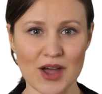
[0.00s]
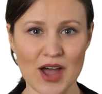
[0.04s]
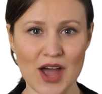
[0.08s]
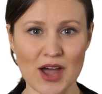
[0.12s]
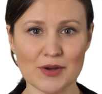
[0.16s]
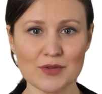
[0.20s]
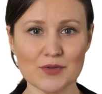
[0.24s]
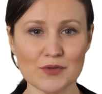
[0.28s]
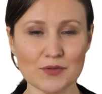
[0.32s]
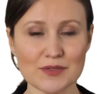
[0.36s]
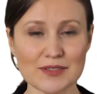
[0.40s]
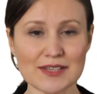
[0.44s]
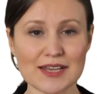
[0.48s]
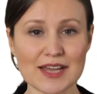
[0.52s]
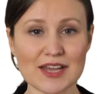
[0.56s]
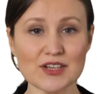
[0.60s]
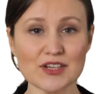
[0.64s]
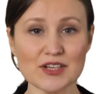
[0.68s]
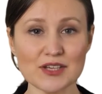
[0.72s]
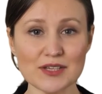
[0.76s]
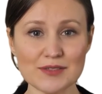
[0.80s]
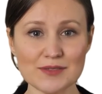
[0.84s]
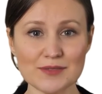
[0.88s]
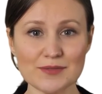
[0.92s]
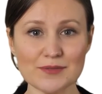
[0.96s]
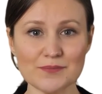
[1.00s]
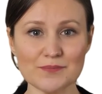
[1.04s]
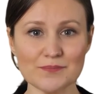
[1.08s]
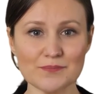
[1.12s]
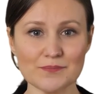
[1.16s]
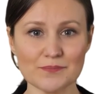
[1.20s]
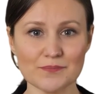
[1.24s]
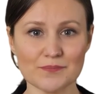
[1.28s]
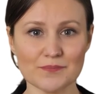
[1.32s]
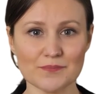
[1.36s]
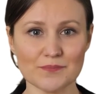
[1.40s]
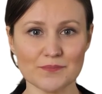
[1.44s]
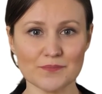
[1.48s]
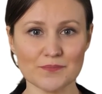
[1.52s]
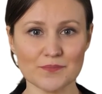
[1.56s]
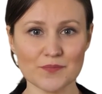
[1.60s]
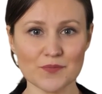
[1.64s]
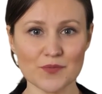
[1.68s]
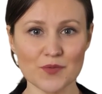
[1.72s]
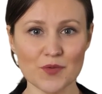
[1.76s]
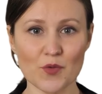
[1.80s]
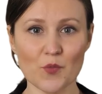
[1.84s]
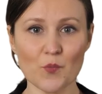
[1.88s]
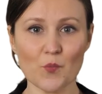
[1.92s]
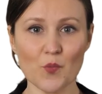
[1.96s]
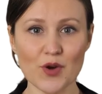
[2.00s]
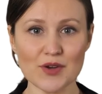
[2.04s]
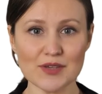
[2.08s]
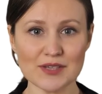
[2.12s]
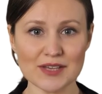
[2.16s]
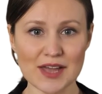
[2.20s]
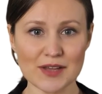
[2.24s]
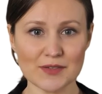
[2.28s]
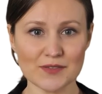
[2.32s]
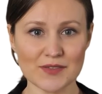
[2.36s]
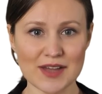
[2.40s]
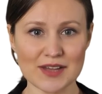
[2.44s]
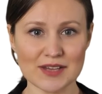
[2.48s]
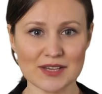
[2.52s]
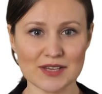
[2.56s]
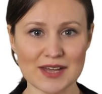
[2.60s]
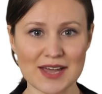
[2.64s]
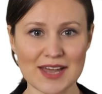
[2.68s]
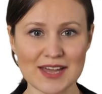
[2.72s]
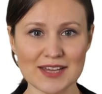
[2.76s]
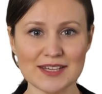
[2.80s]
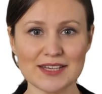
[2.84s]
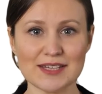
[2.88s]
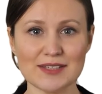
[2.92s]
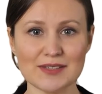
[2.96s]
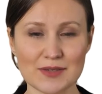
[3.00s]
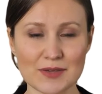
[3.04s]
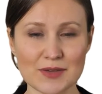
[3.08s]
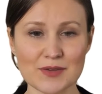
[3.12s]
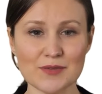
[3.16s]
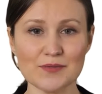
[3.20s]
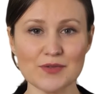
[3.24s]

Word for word: Authorization Once authenticated,